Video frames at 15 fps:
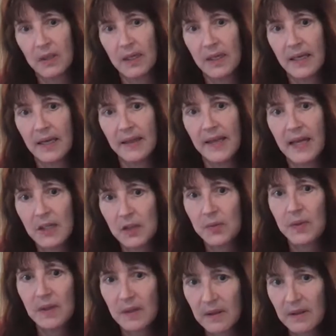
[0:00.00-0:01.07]
and that's
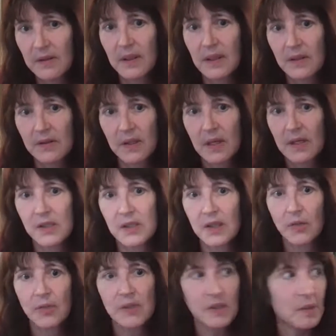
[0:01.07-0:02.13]
one of the things that I see
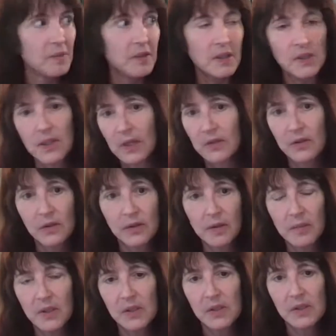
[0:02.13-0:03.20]
with some of these other
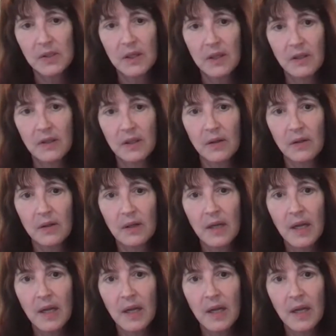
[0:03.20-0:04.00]
treatments is that they're